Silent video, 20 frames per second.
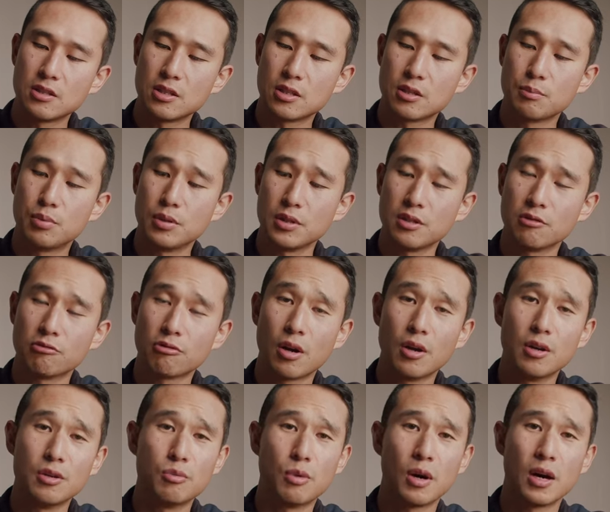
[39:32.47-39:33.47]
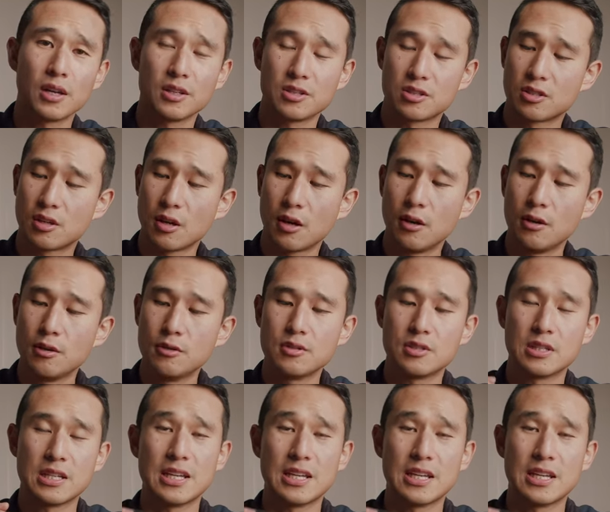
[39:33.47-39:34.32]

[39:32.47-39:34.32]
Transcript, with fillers: You can put your Rode wireless goes,